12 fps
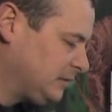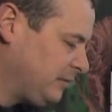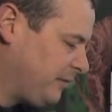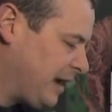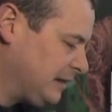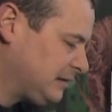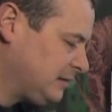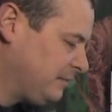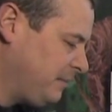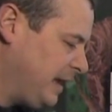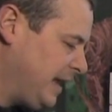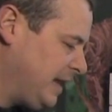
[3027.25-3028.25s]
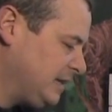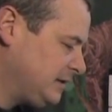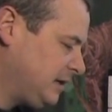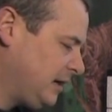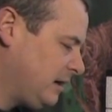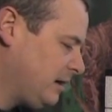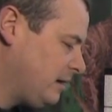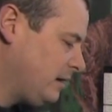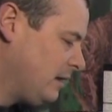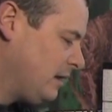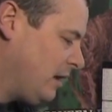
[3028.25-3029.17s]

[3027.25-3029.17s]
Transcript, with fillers: we've got some maze here,